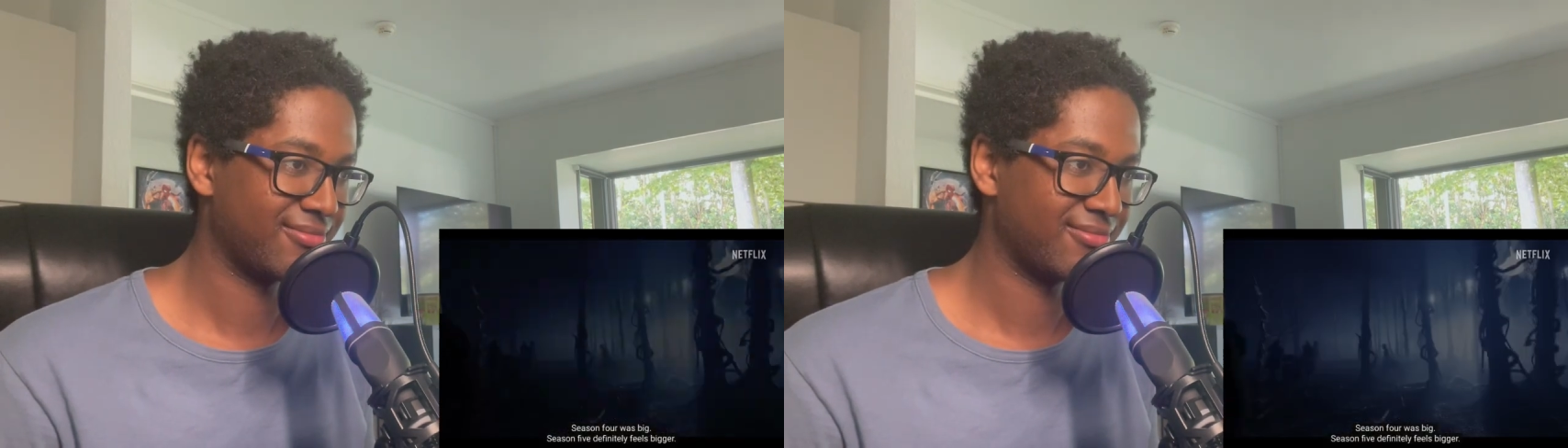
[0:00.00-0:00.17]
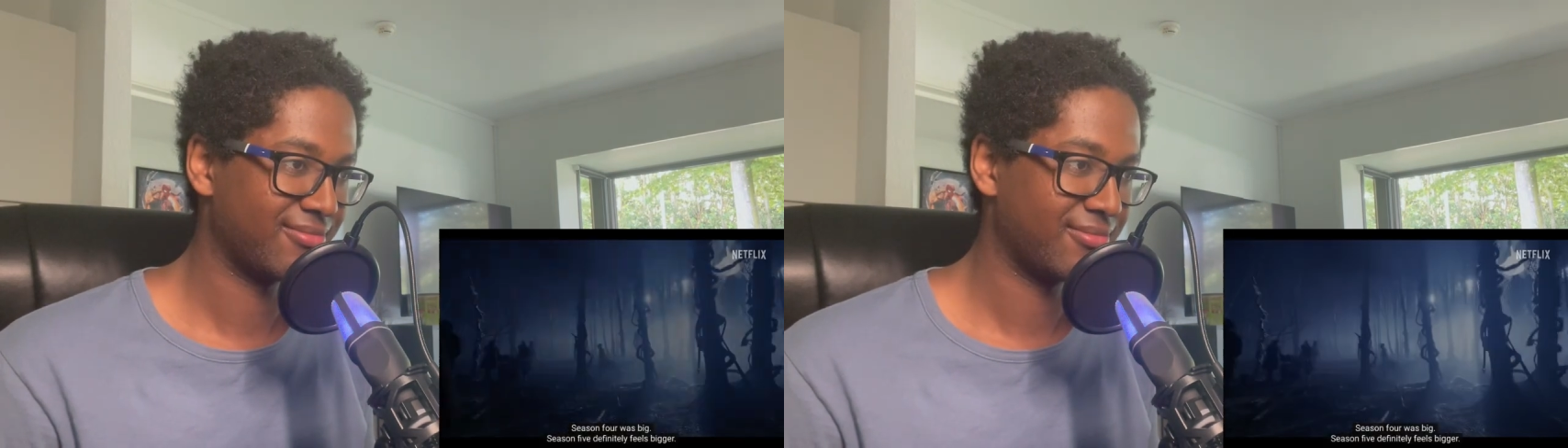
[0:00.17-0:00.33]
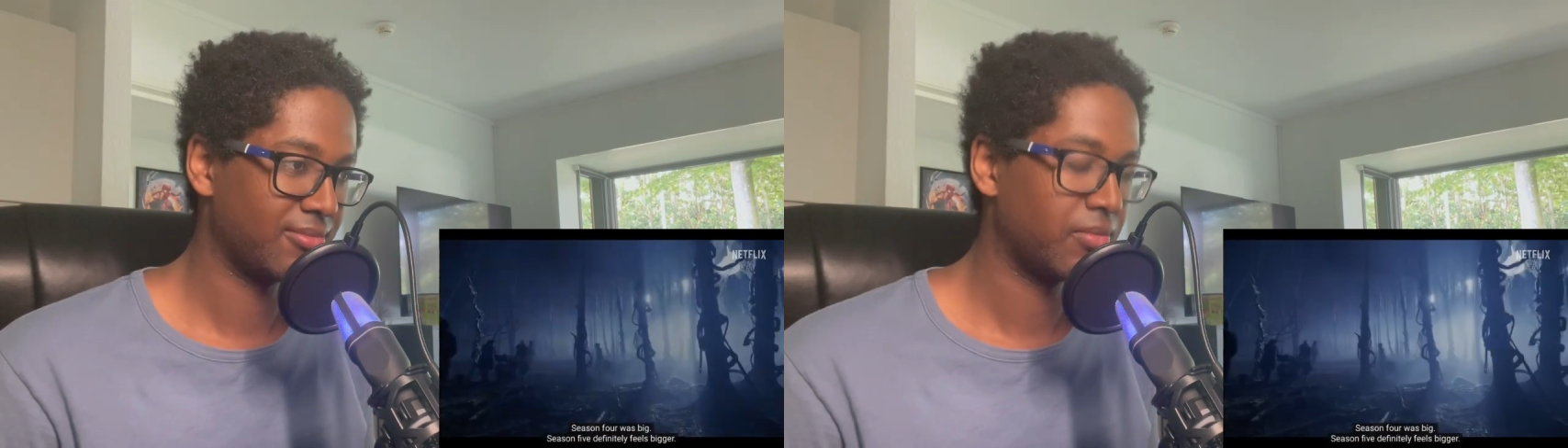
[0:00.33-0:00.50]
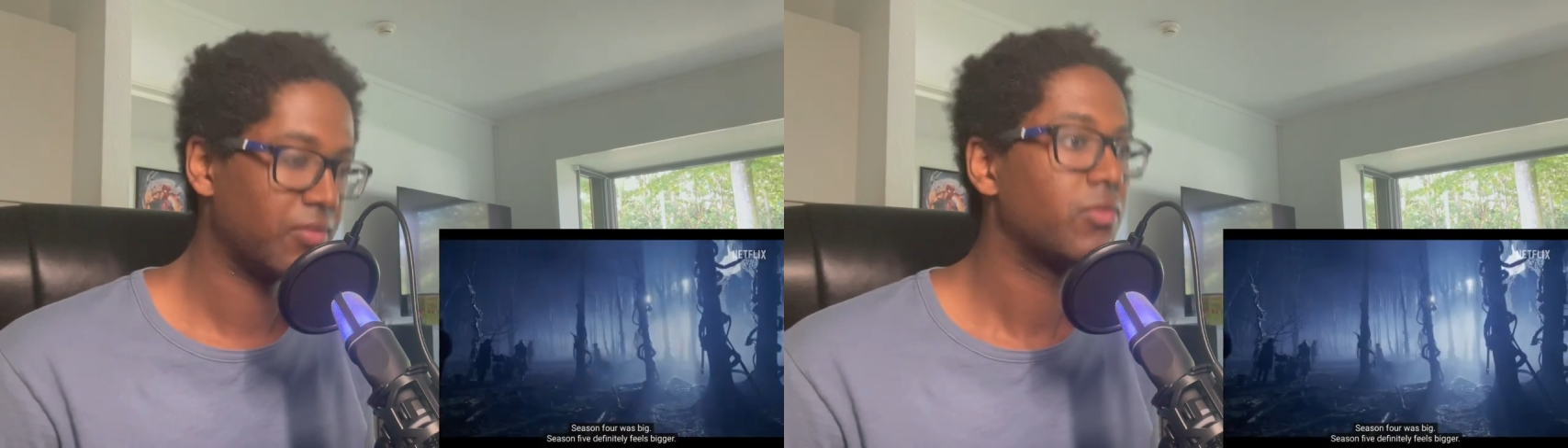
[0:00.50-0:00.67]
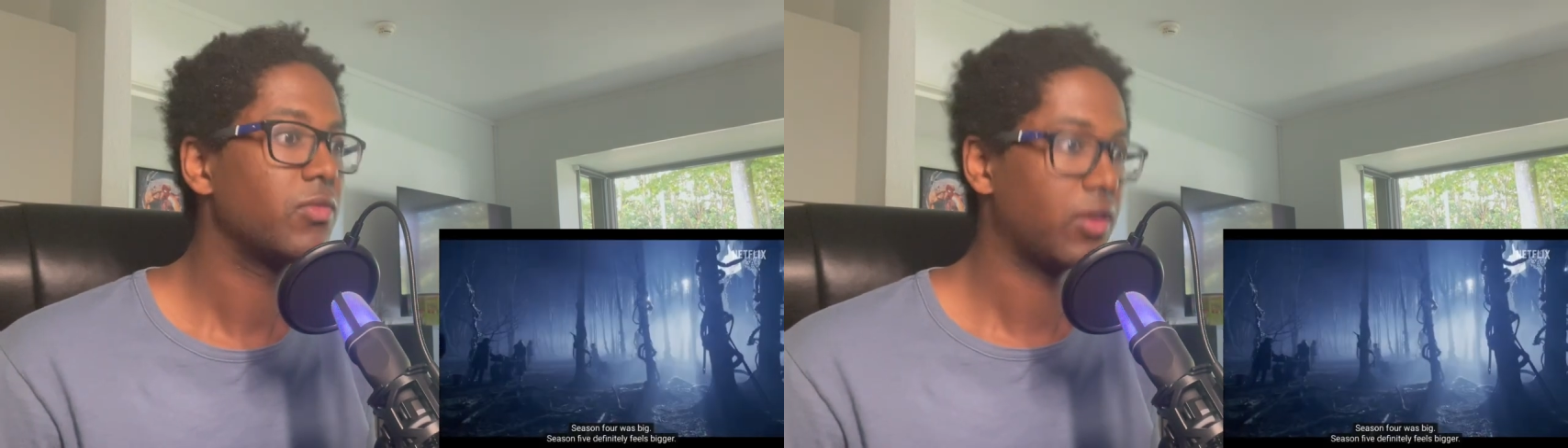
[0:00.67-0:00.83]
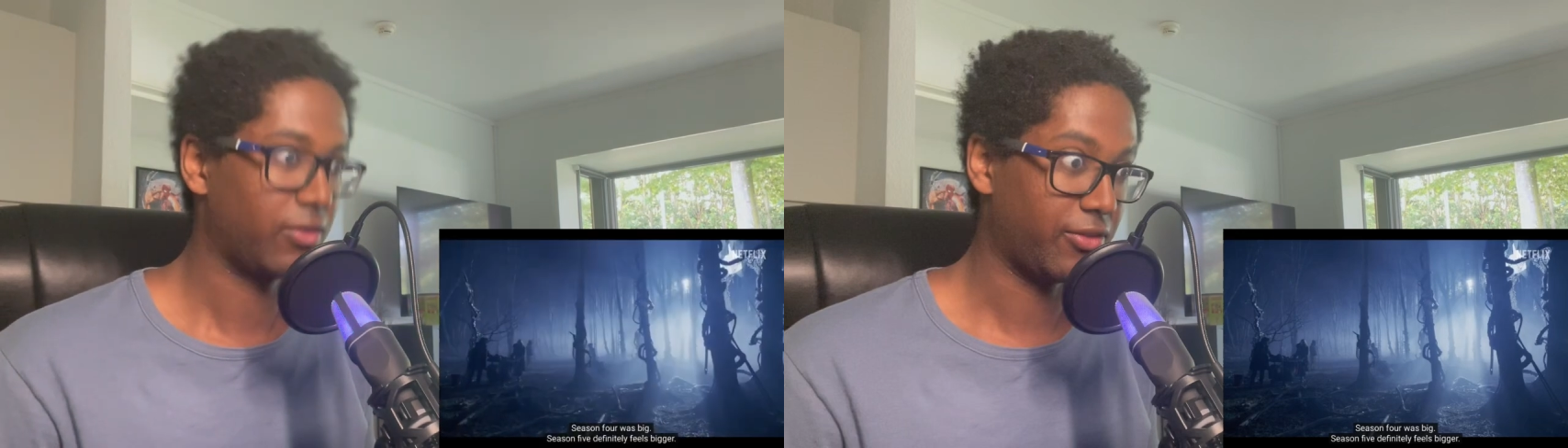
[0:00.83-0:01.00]
Season
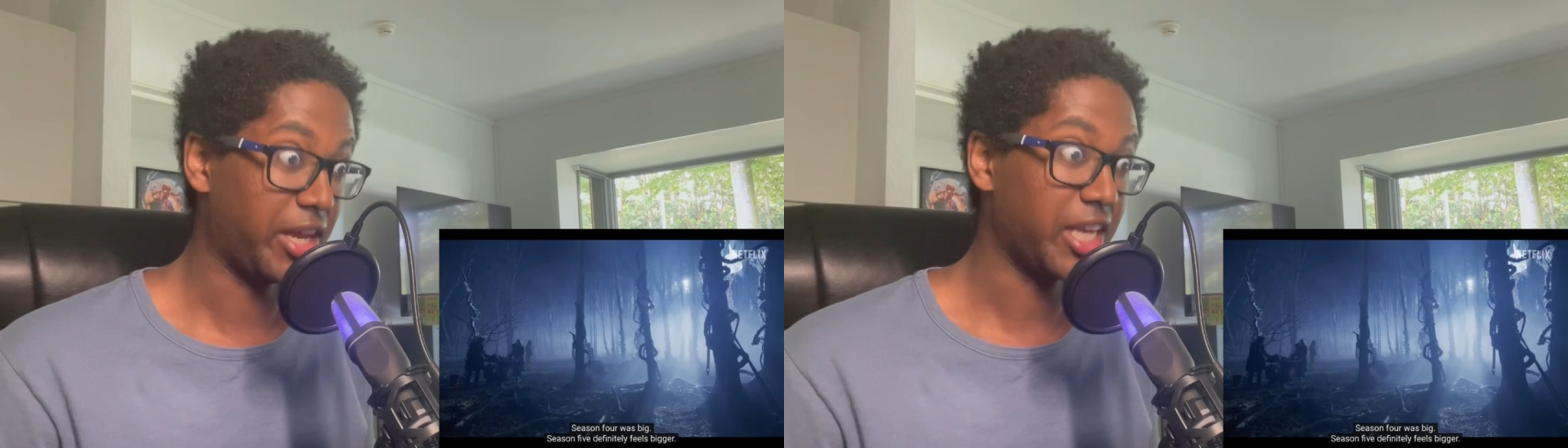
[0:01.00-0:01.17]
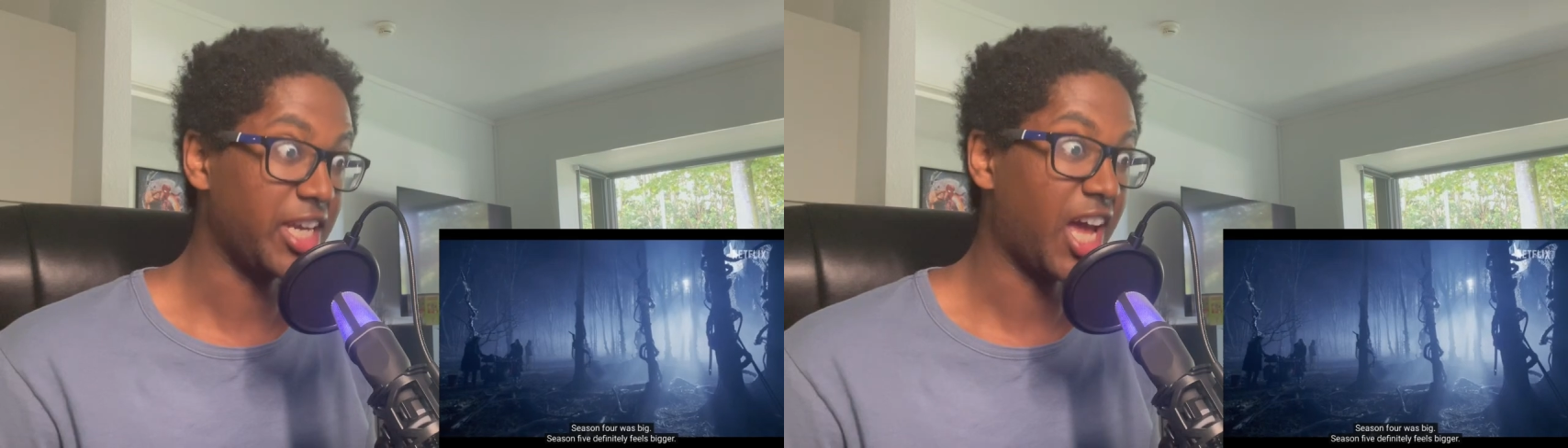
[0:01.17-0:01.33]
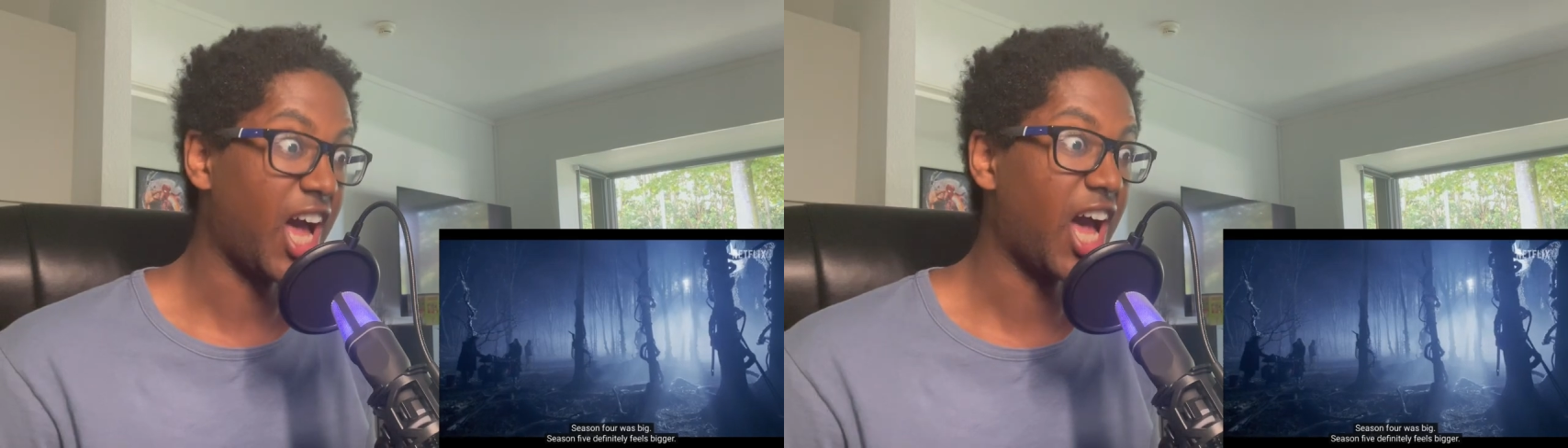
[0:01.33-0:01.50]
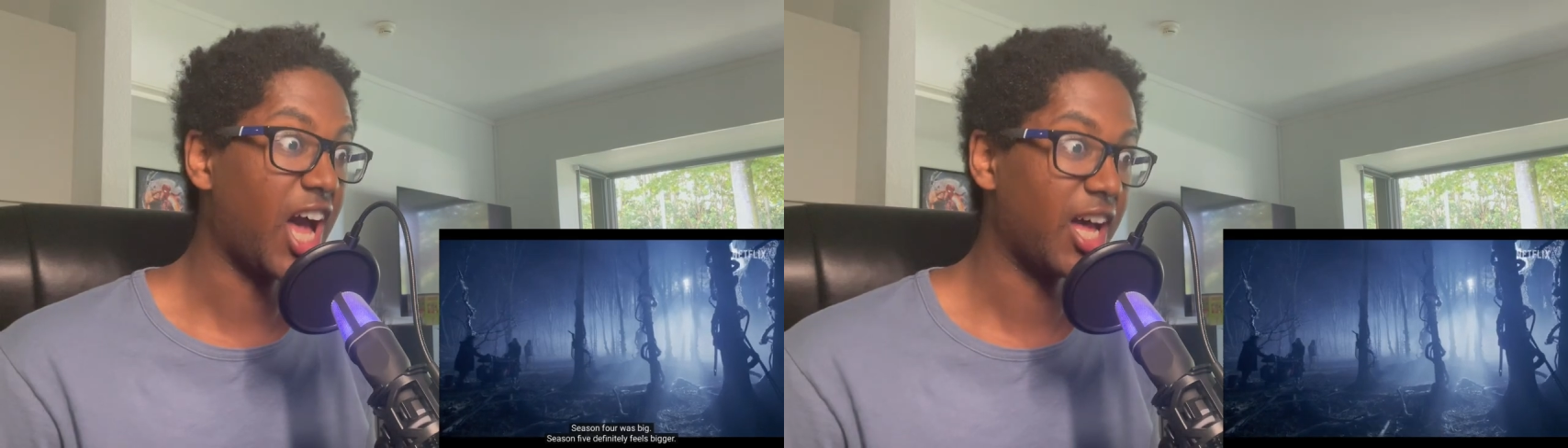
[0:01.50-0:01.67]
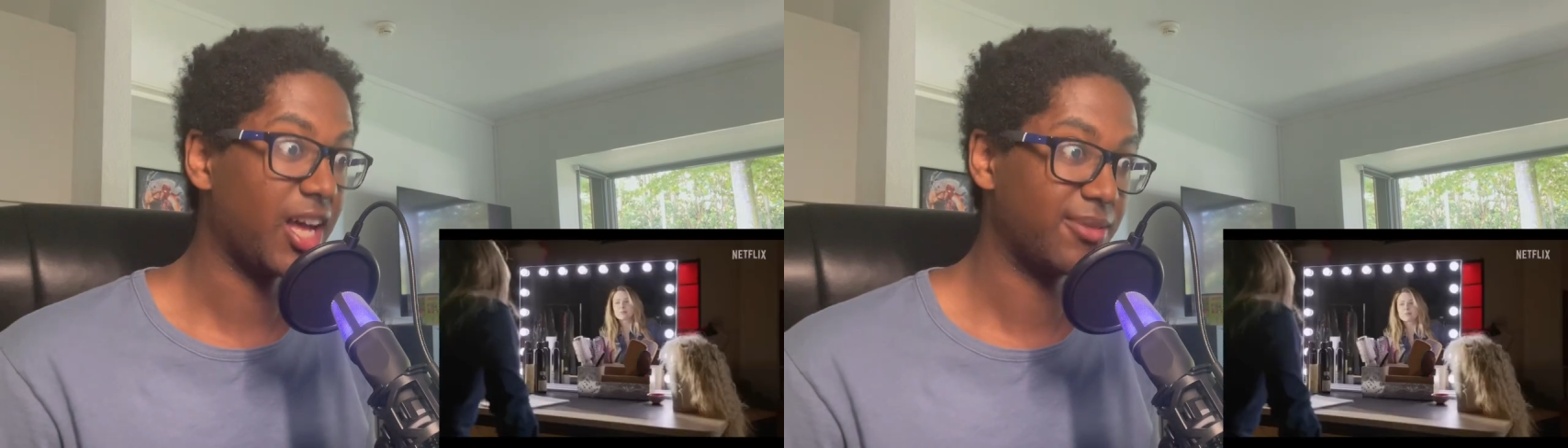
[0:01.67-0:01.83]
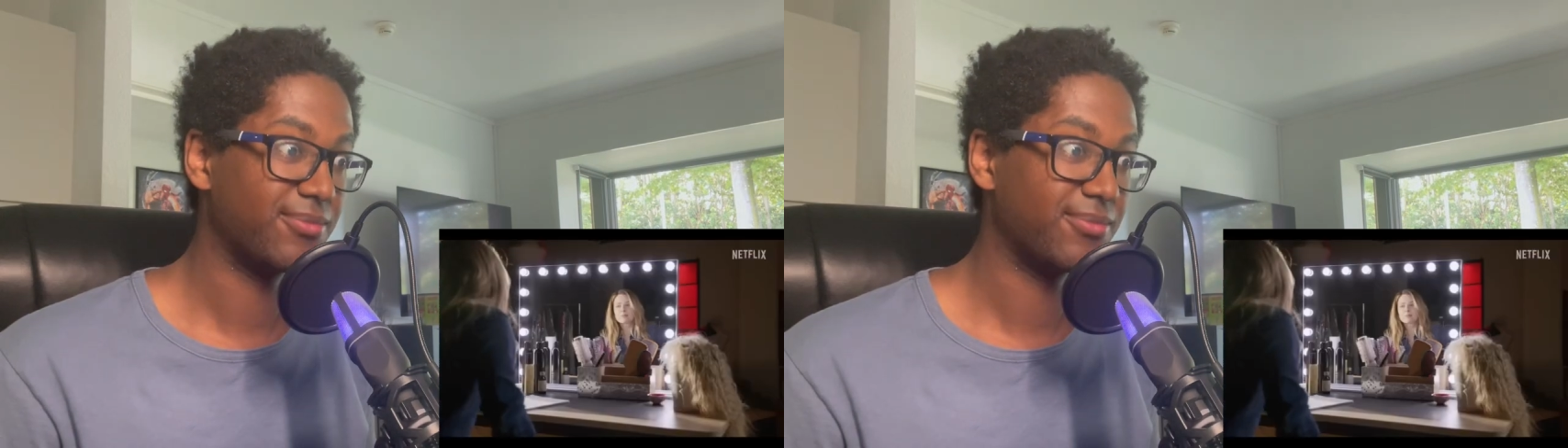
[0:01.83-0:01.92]
5 definitely was bigger.